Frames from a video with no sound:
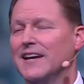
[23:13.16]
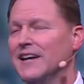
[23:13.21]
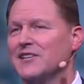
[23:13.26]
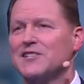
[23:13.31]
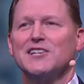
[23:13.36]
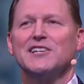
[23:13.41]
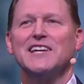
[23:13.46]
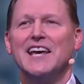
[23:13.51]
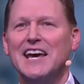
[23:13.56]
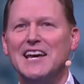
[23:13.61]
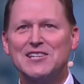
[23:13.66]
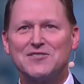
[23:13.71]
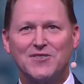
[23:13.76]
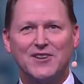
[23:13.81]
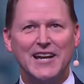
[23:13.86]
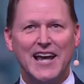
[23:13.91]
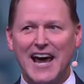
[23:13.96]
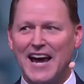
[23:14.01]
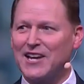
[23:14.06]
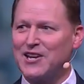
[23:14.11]
In today's
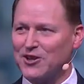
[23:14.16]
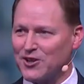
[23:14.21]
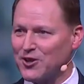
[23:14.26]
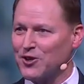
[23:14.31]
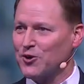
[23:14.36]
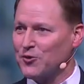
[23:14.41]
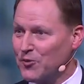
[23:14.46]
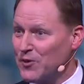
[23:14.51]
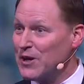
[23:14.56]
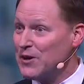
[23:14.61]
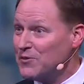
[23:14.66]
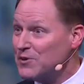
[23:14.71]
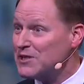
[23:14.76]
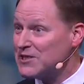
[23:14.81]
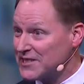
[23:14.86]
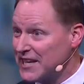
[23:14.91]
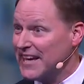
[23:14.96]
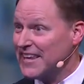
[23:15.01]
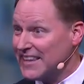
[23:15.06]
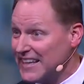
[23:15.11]
vernacular, we would
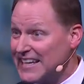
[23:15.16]
say